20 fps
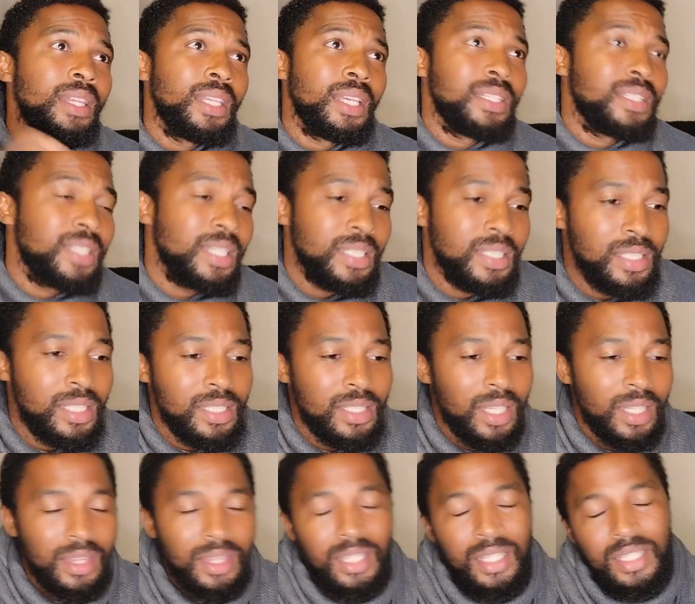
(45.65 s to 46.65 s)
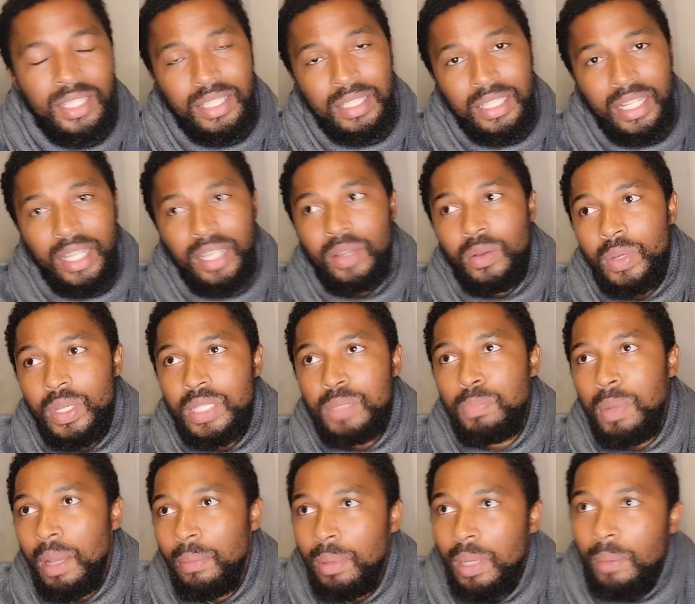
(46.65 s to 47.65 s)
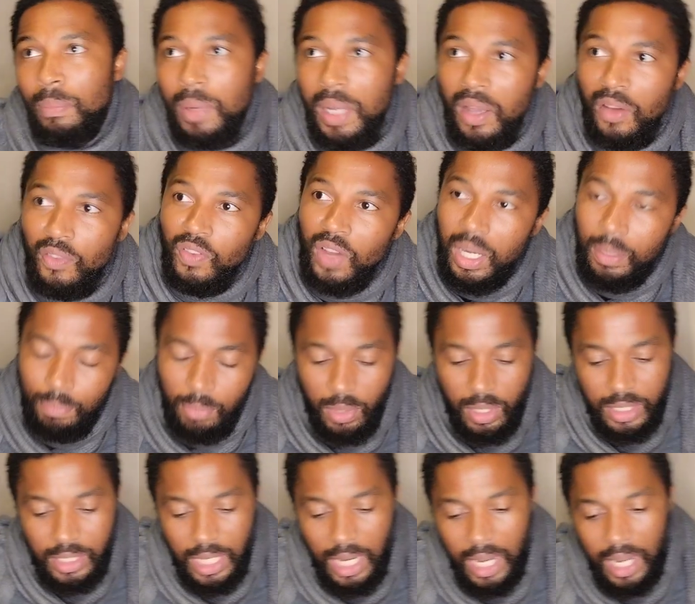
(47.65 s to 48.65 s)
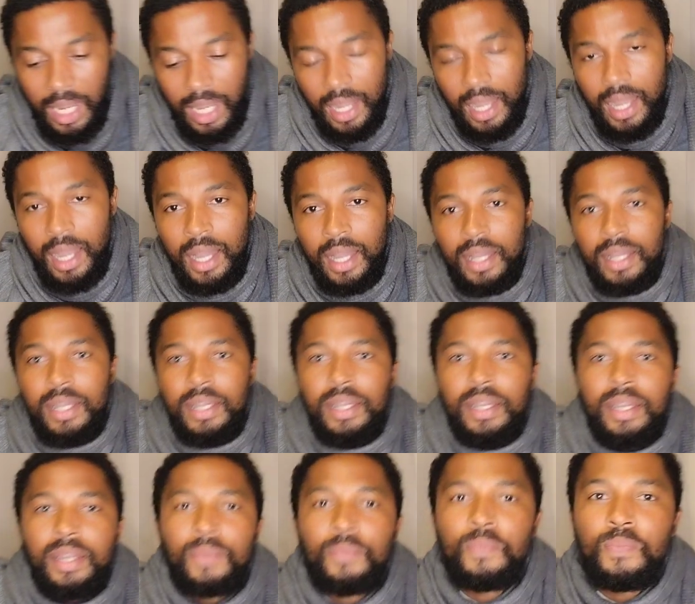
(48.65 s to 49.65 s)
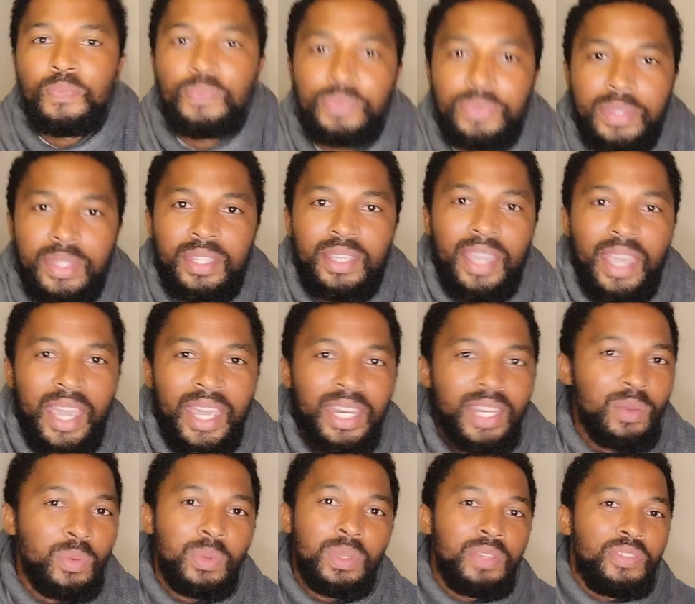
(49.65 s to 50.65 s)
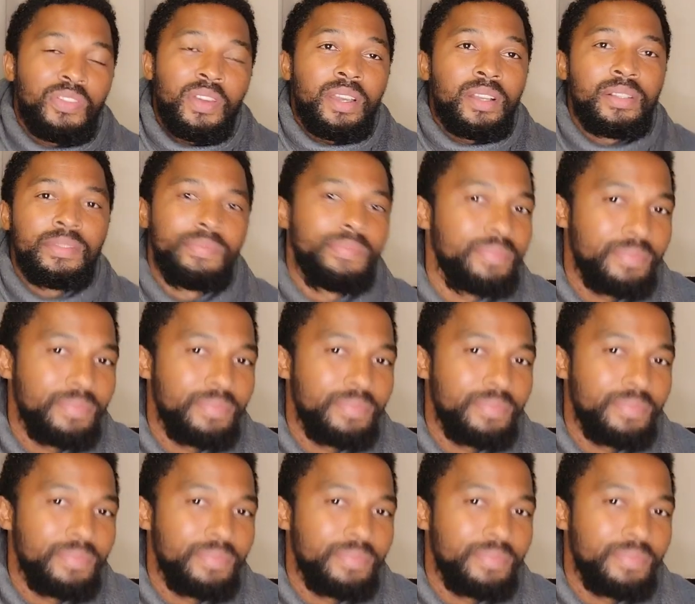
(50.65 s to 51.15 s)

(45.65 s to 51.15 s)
that sisters are this, slay queens, blah, blah, blah, fuck boys, And then we fail.